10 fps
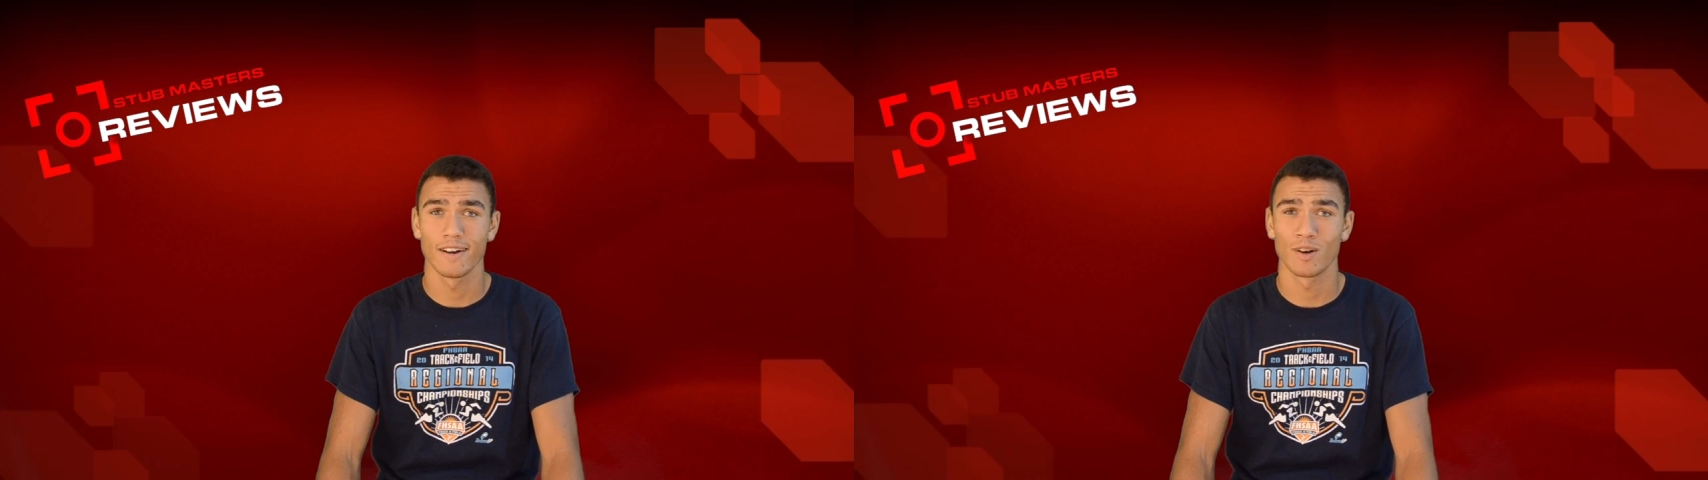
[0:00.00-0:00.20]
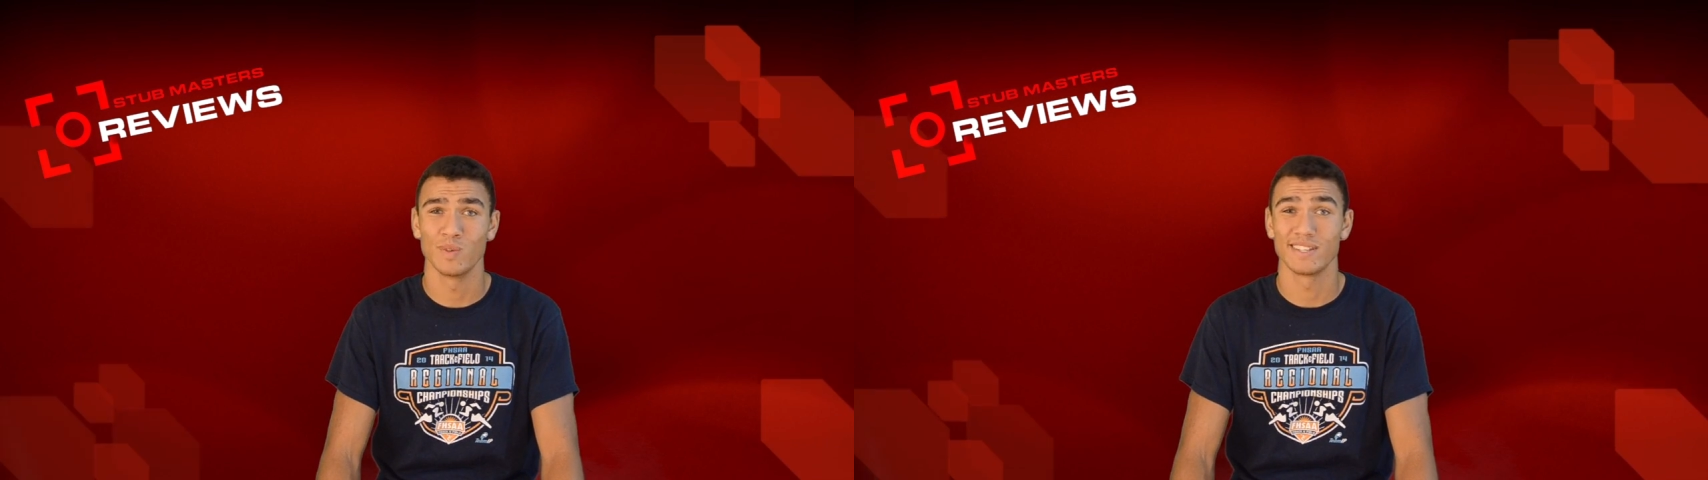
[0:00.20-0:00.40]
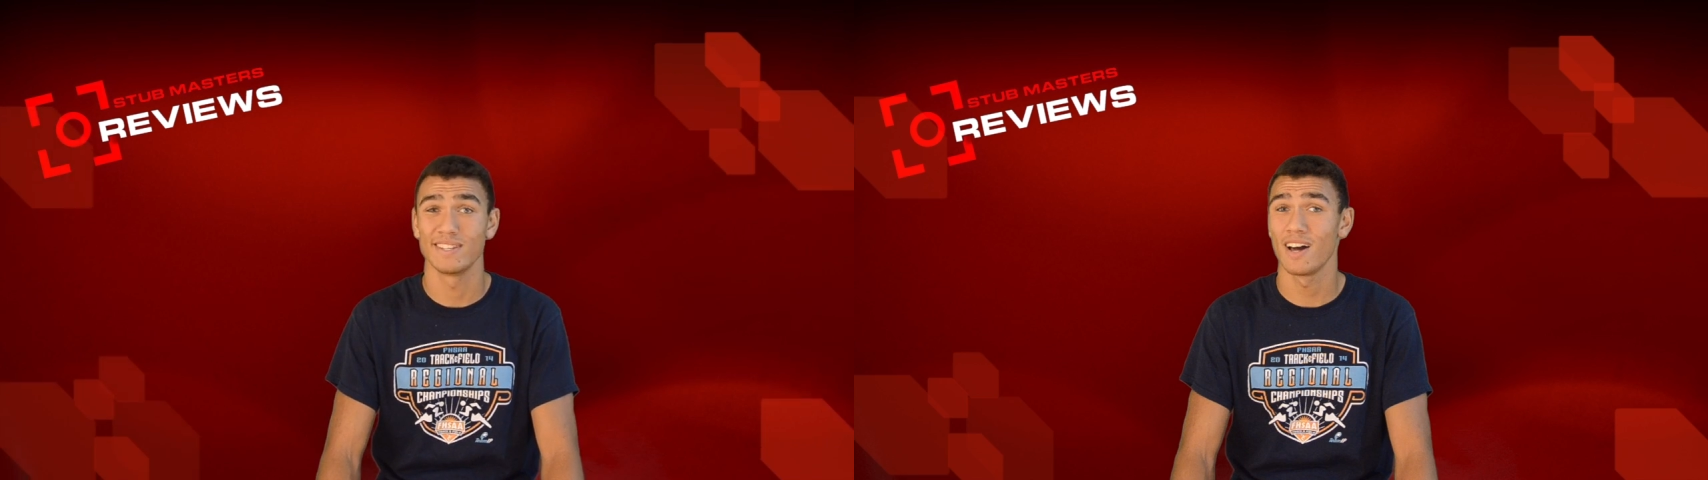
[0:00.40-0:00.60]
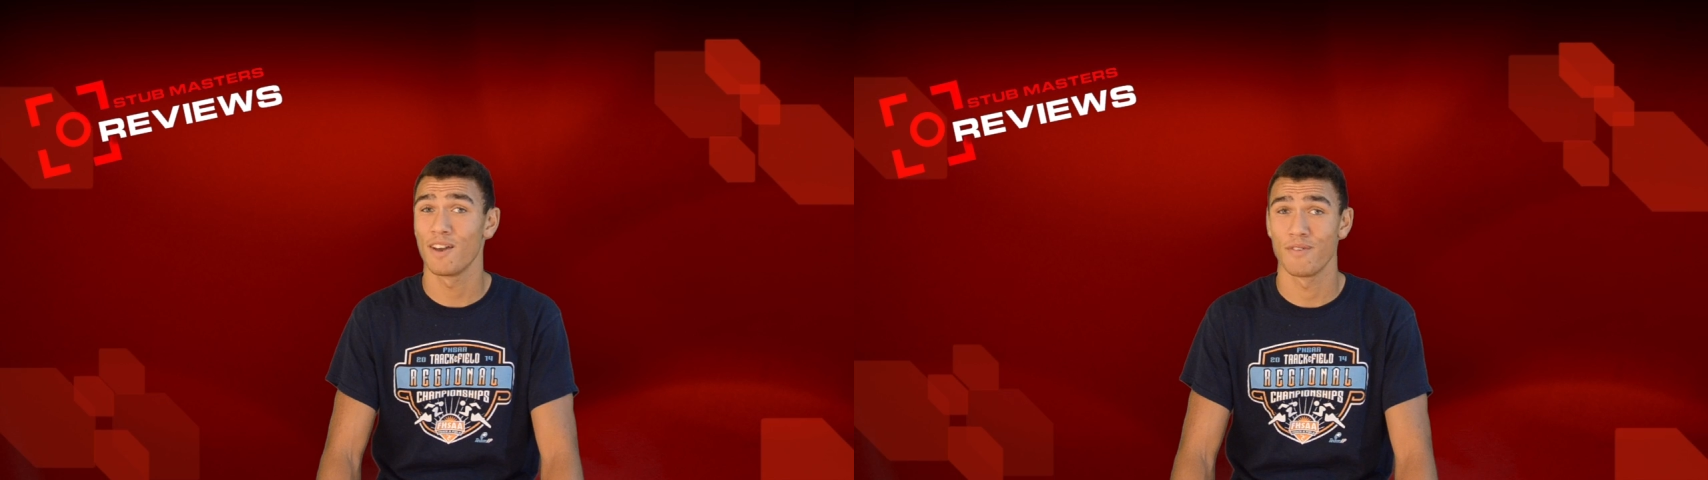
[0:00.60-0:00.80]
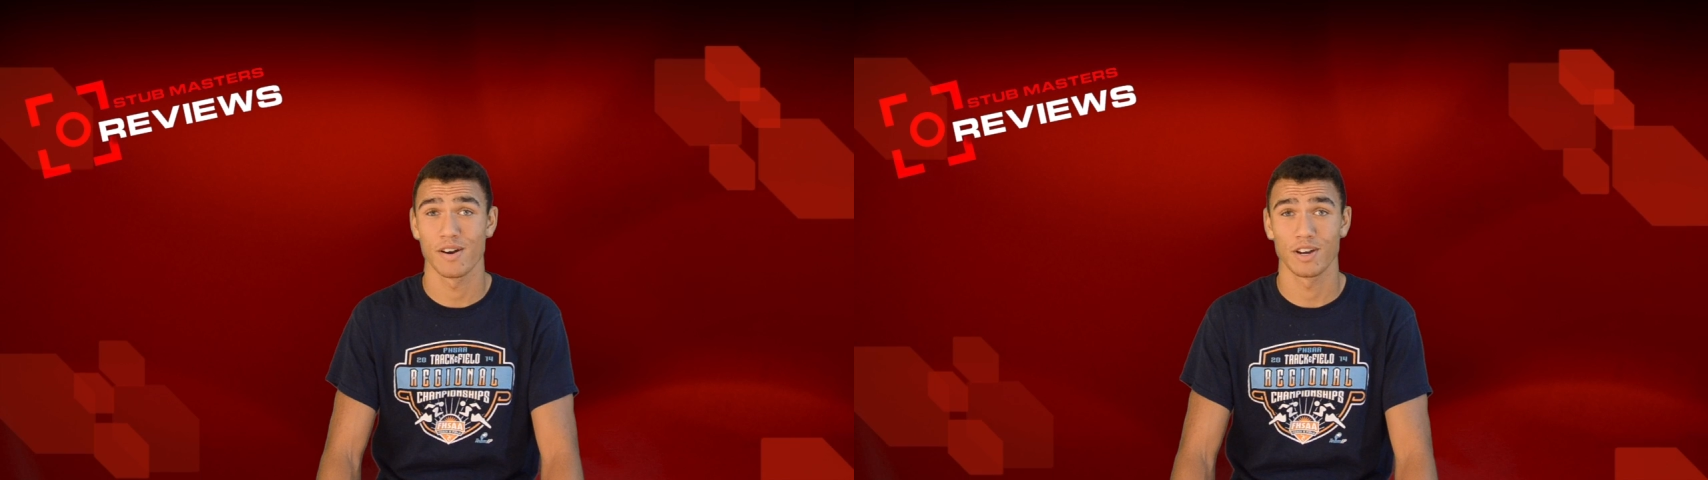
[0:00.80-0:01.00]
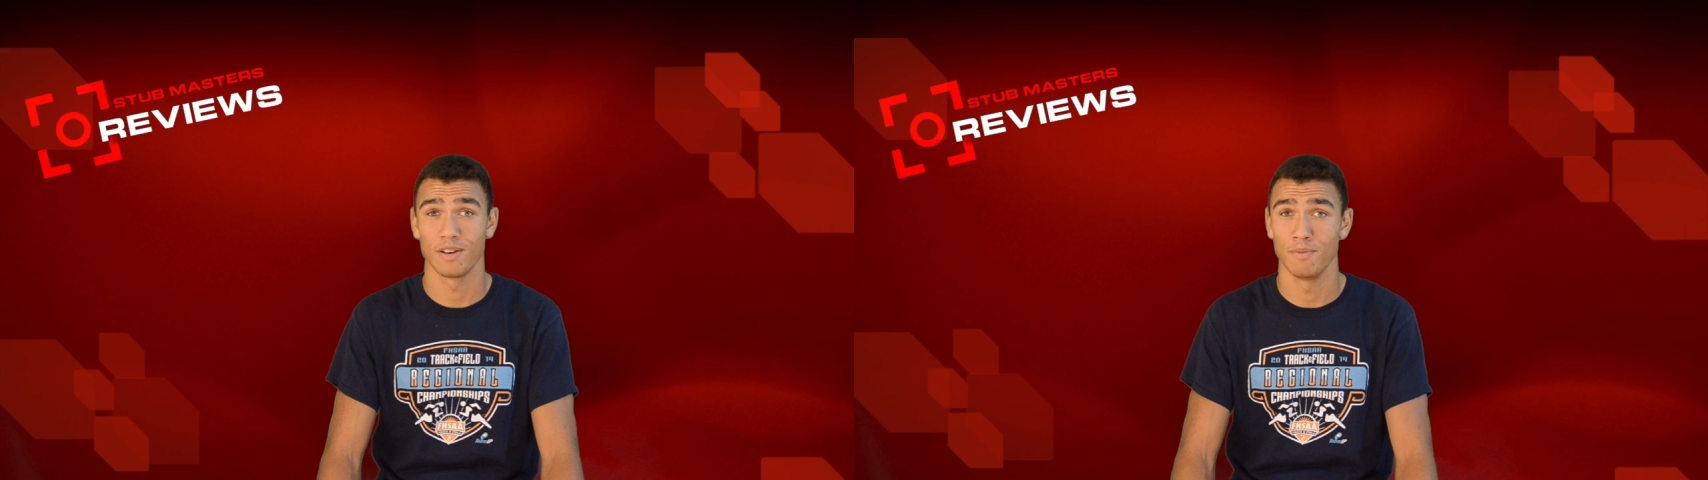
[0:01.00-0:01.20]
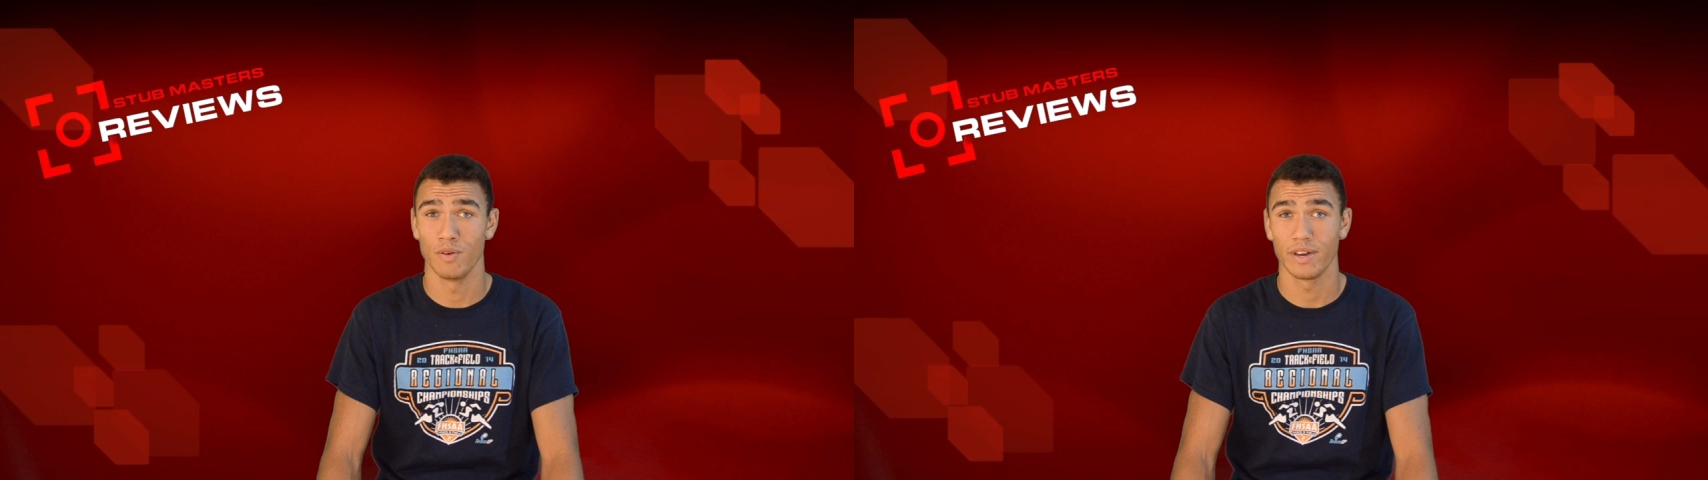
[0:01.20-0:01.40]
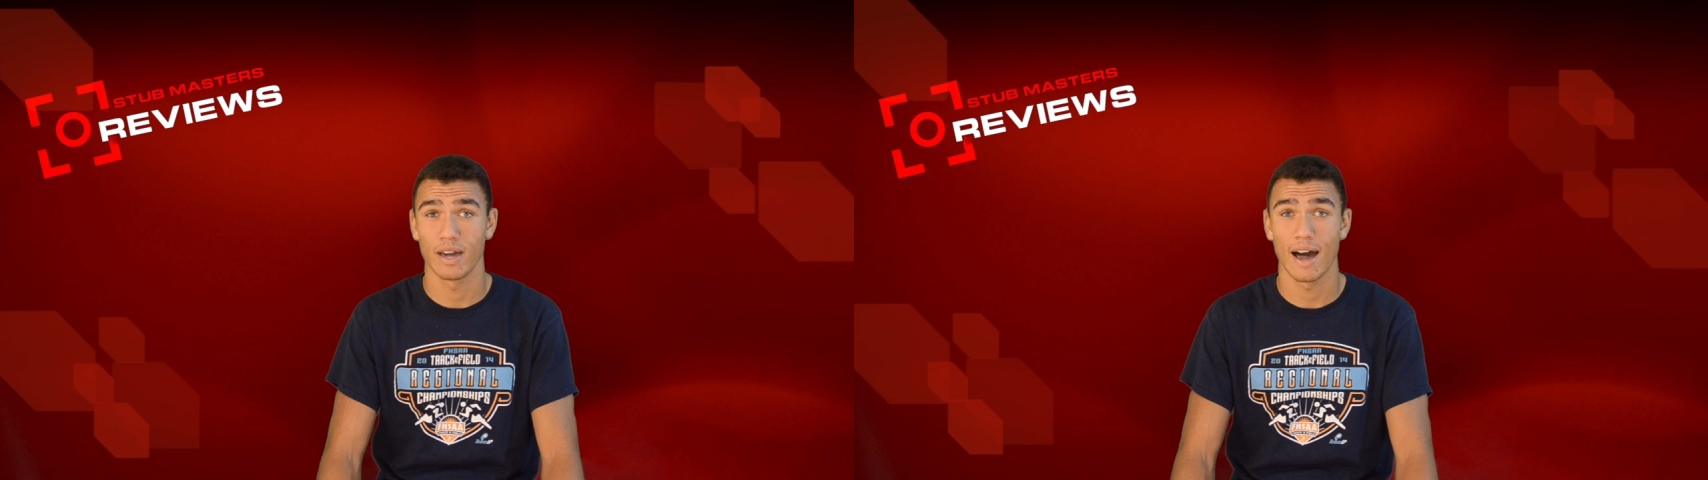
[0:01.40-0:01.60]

Knock was not a very good movie.